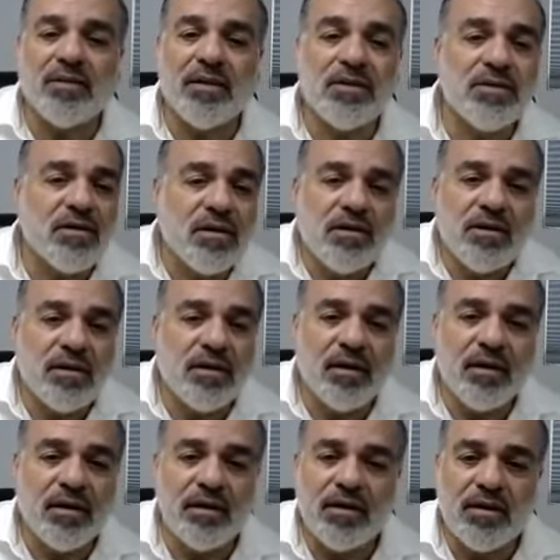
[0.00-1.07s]

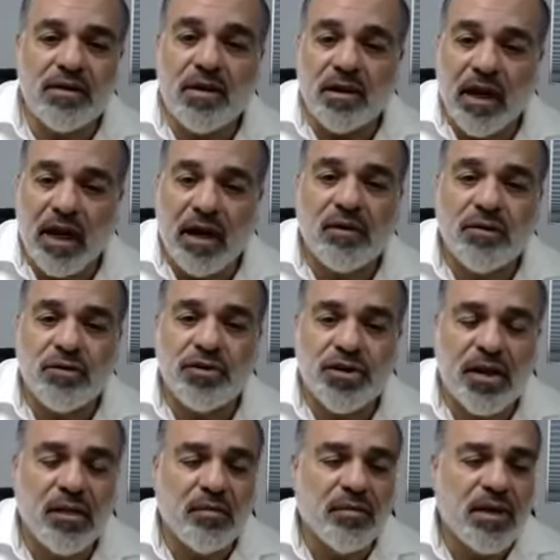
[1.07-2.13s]
He's an elder
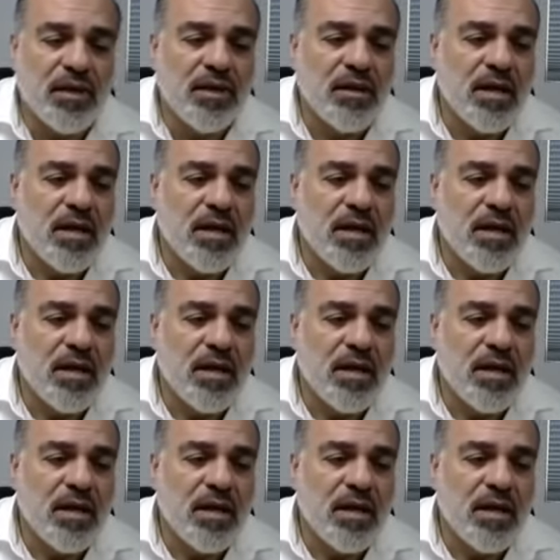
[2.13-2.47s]
gentleman.